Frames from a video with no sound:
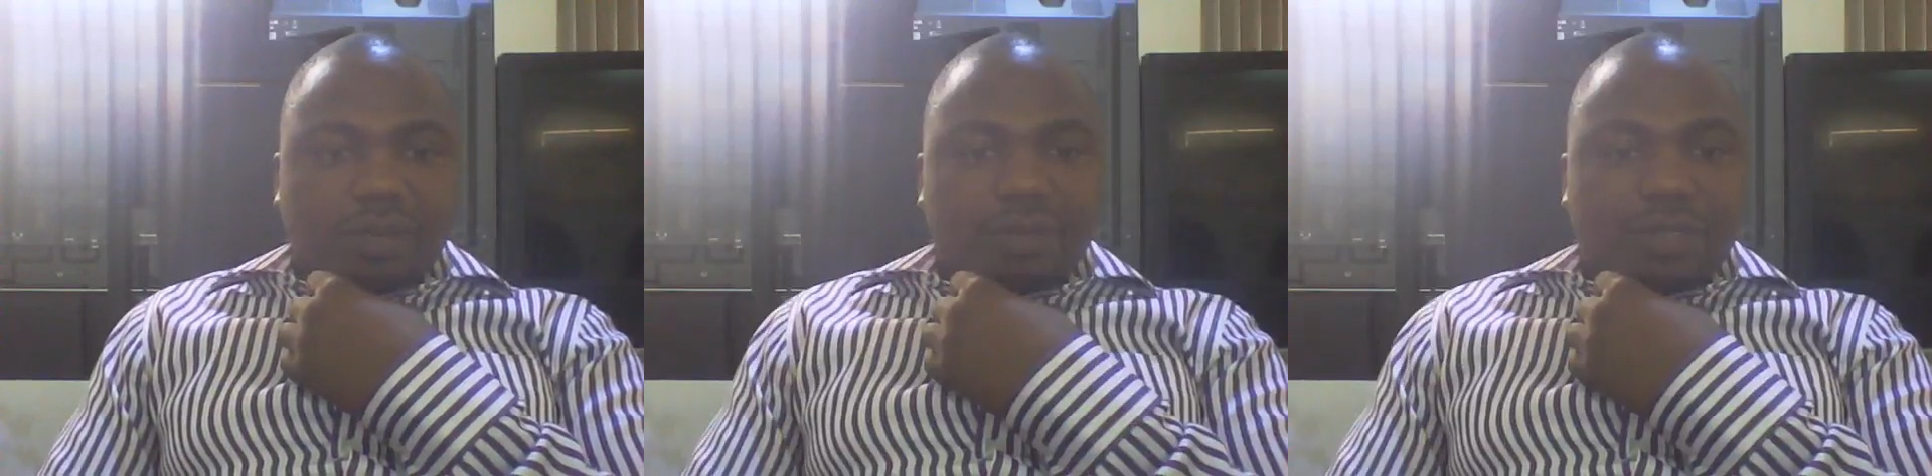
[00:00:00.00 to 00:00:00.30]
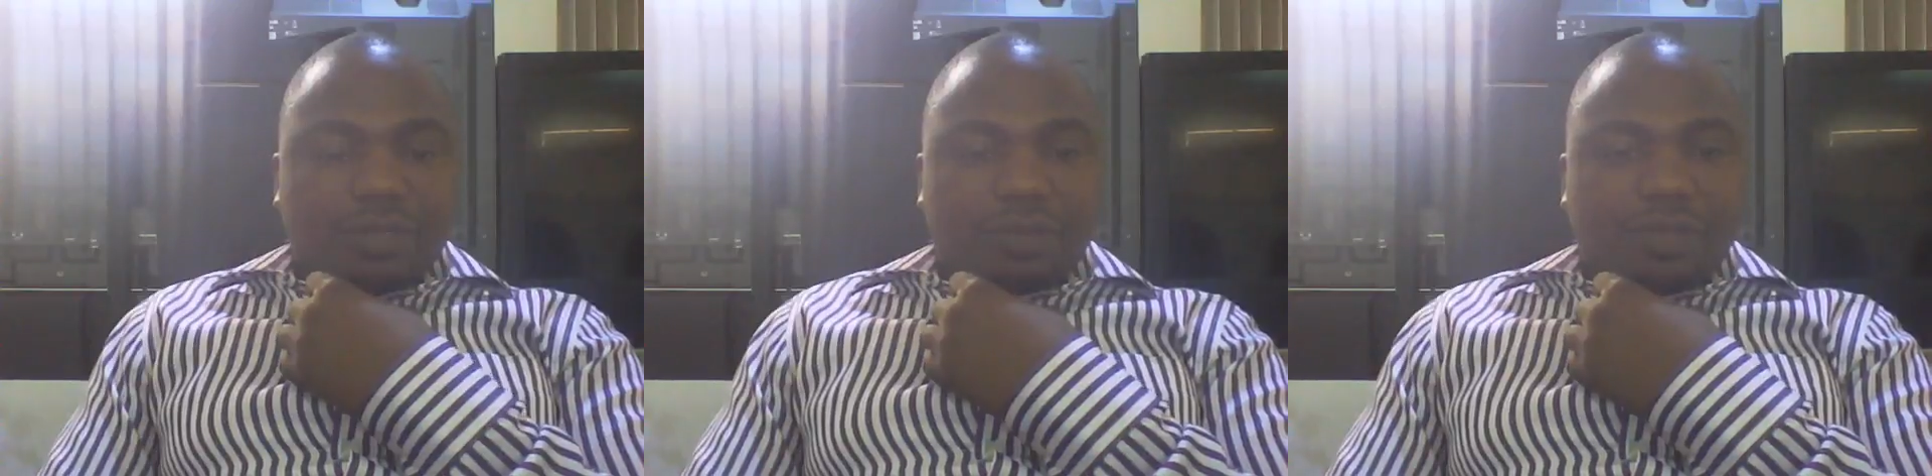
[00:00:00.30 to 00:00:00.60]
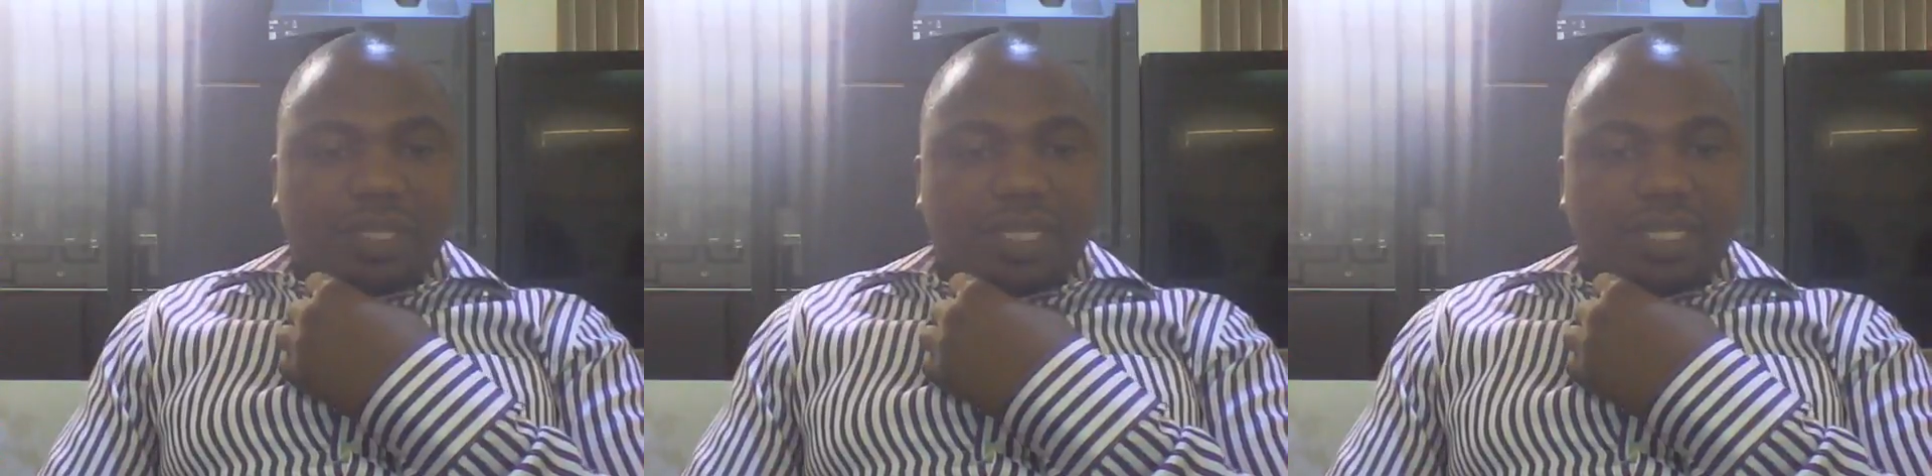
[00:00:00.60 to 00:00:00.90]
Most of the
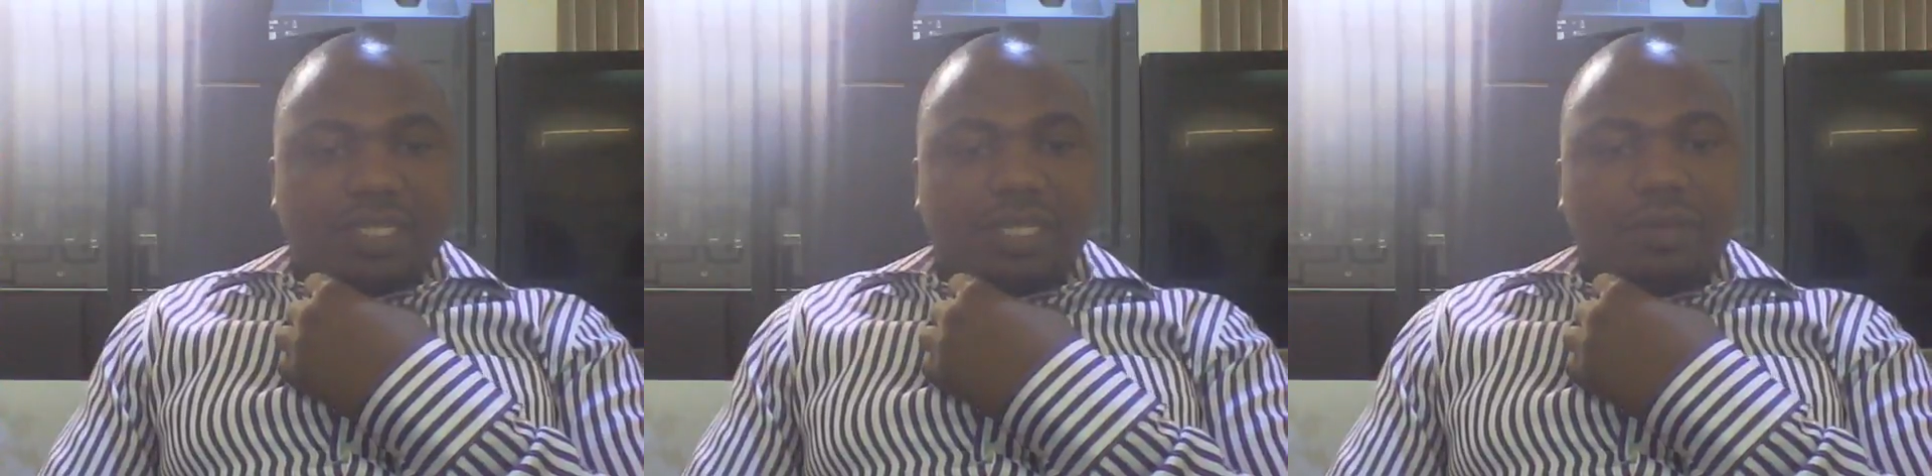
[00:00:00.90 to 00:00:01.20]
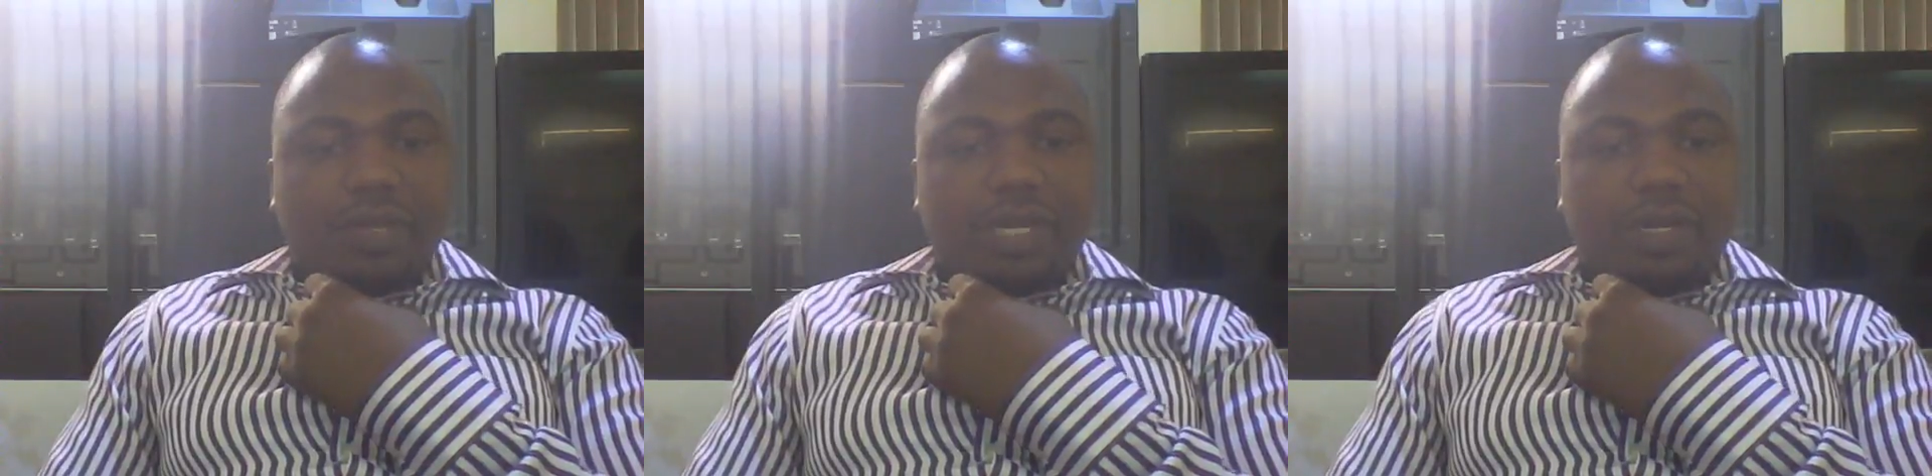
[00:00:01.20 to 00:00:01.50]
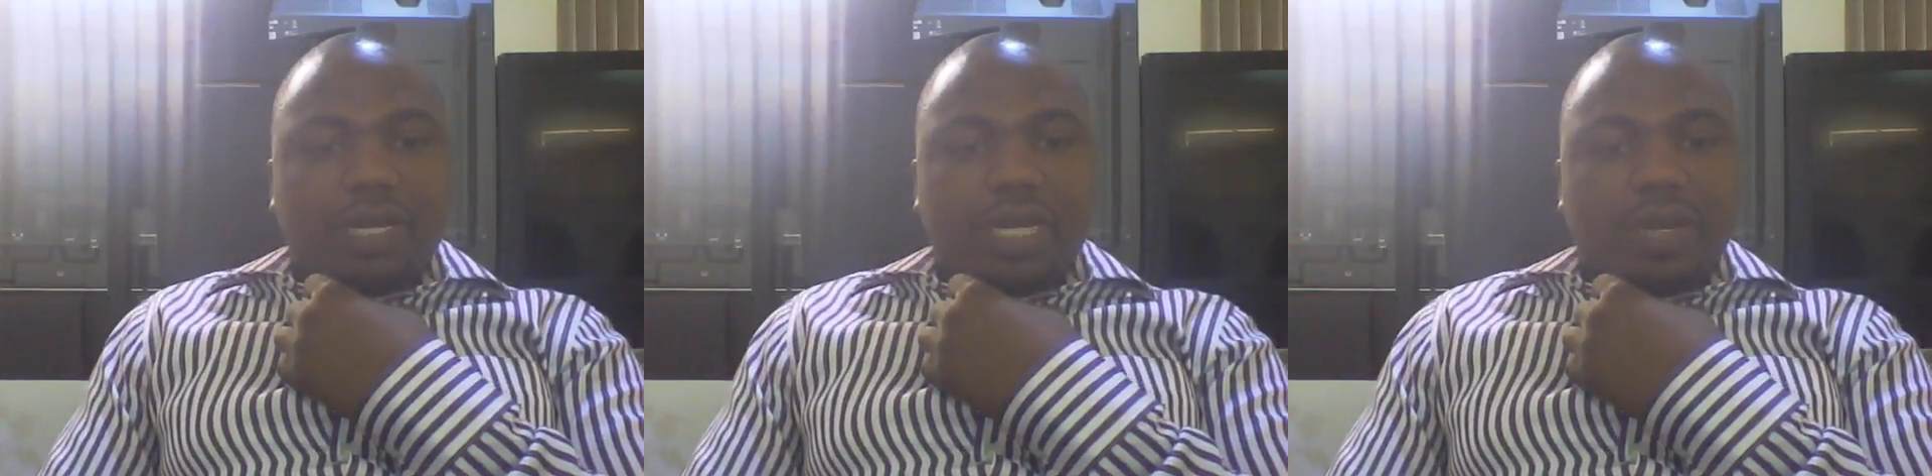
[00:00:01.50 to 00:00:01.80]
things we are
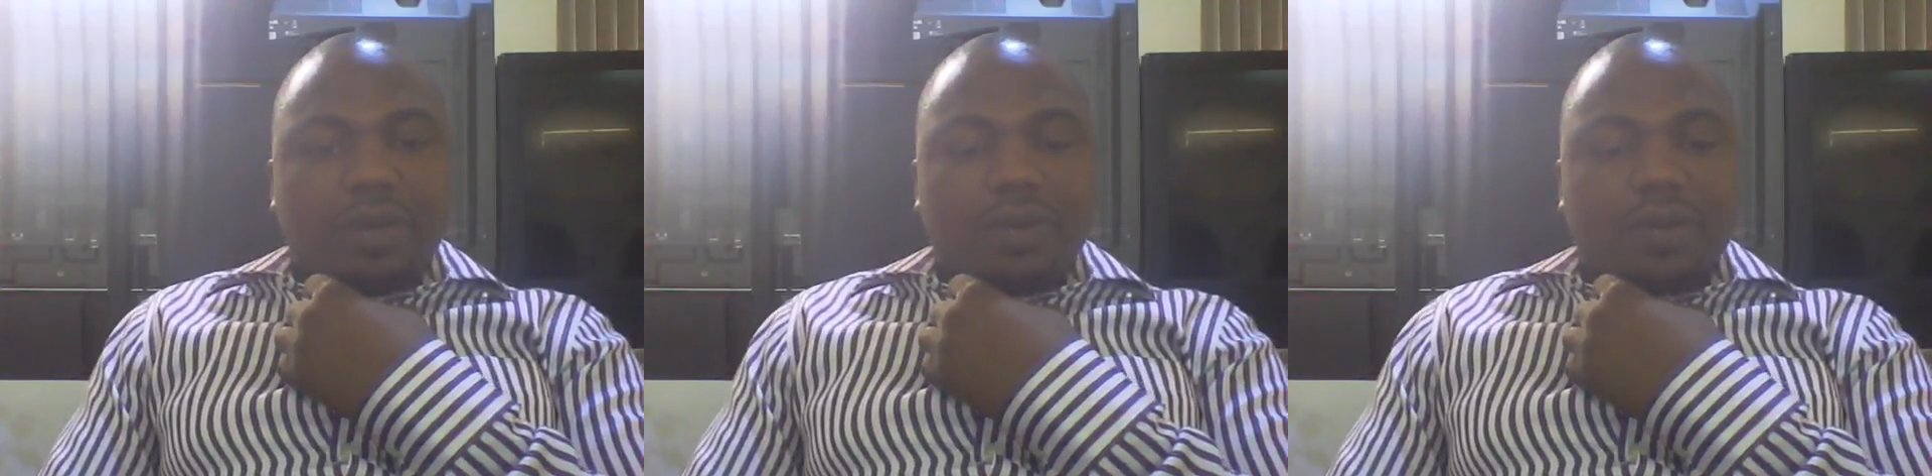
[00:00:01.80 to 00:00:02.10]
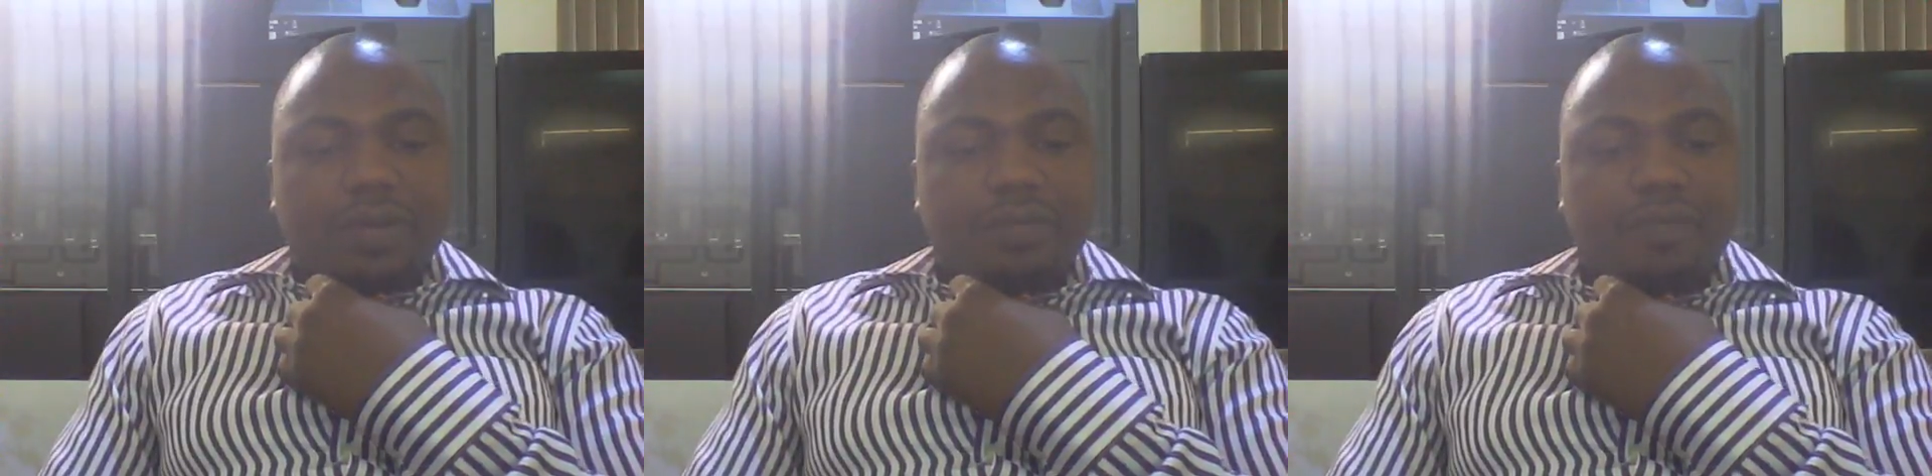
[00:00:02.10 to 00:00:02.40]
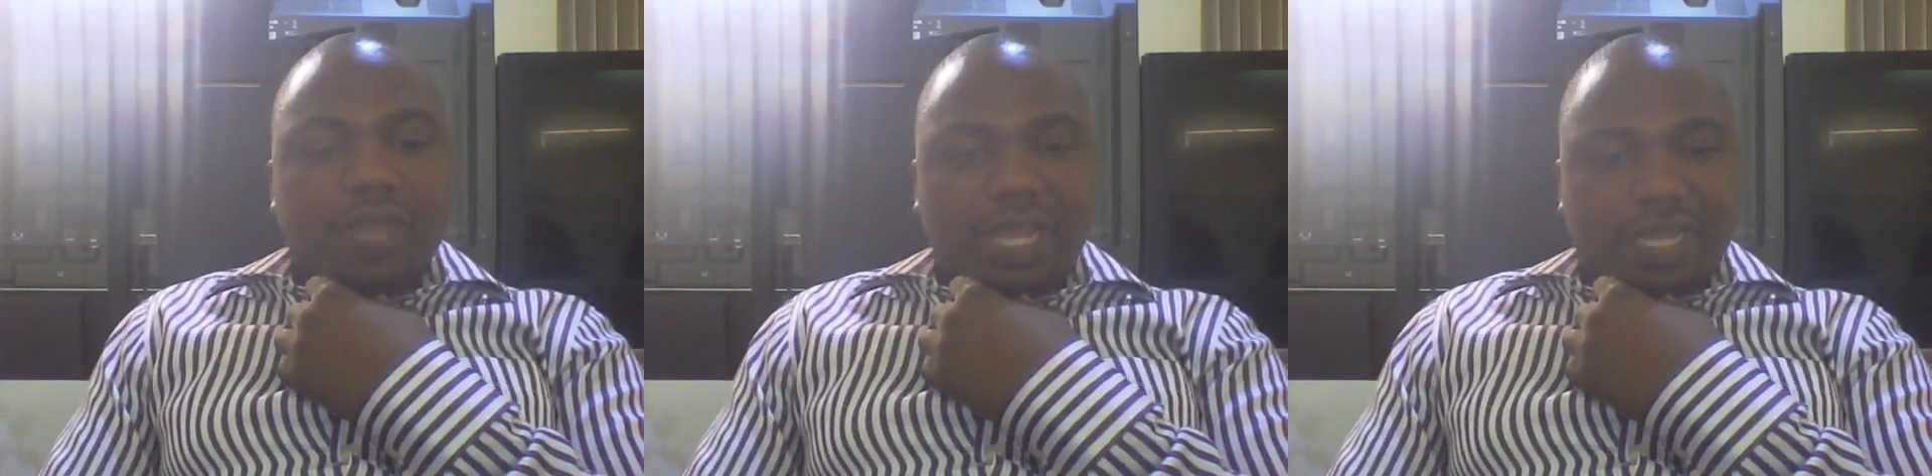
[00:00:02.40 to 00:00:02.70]
our own
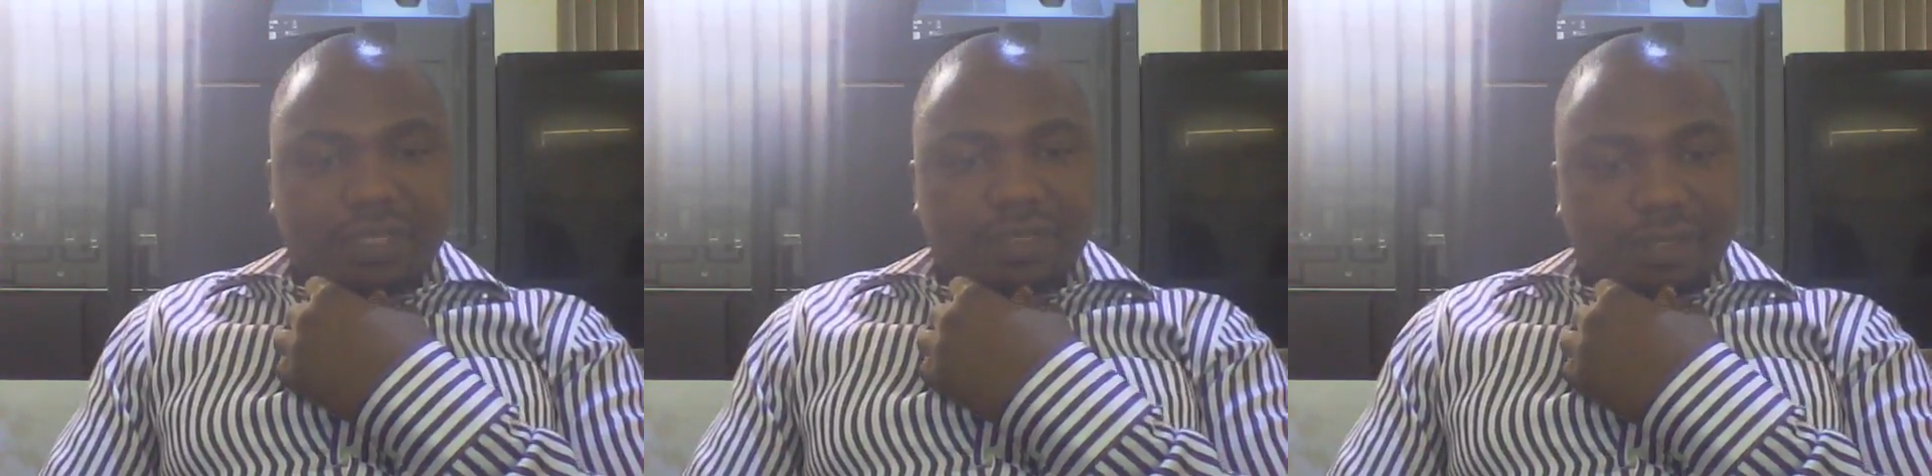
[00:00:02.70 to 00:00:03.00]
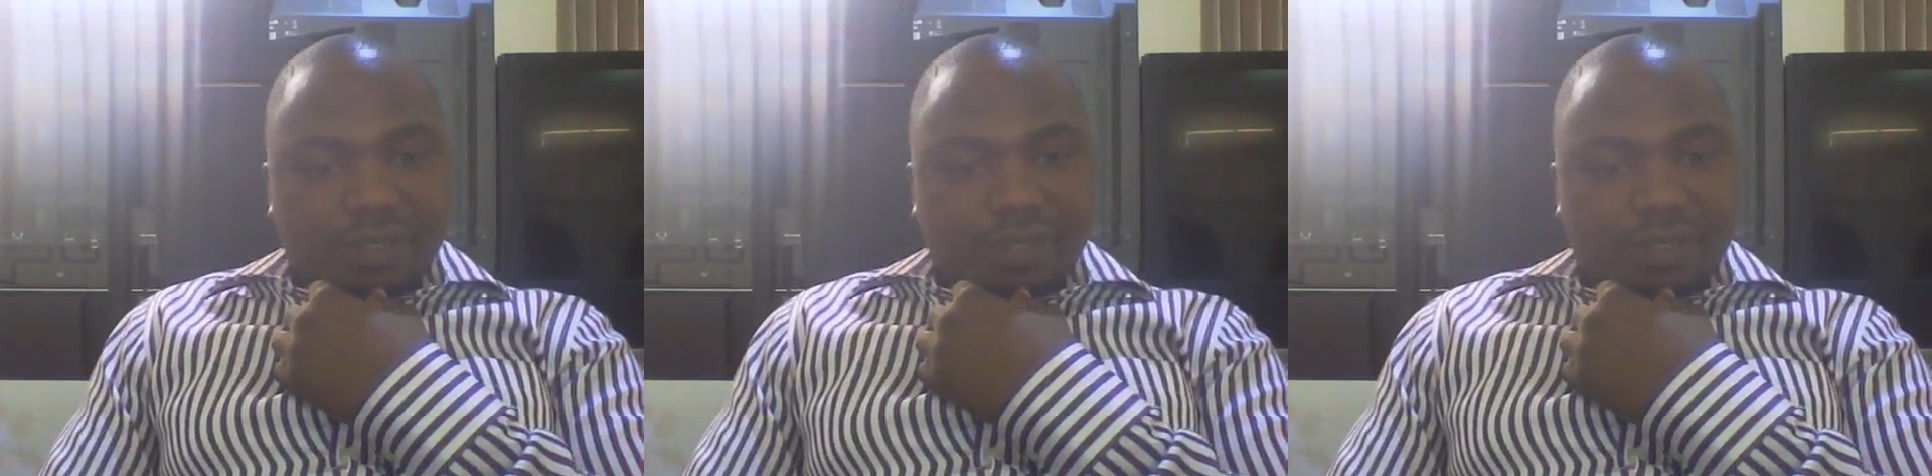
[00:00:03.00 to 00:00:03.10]
makers,